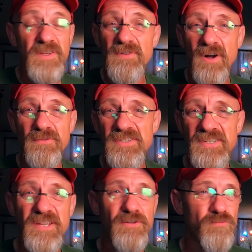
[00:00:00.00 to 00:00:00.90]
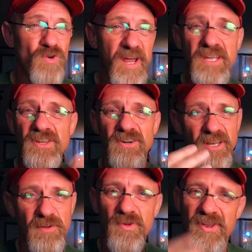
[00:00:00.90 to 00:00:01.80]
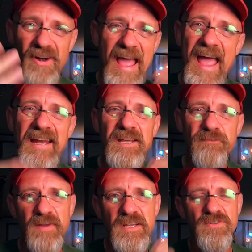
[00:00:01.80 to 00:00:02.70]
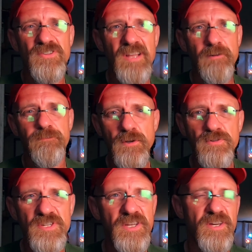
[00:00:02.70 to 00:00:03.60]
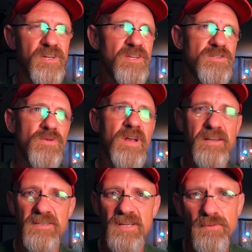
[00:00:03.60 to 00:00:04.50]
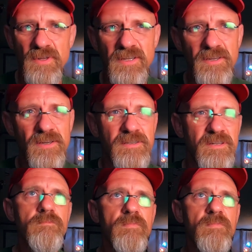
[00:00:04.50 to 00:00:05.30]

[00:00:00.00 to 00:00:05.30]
don't see them regularly where they're adding features like Fuji does or like Sony does.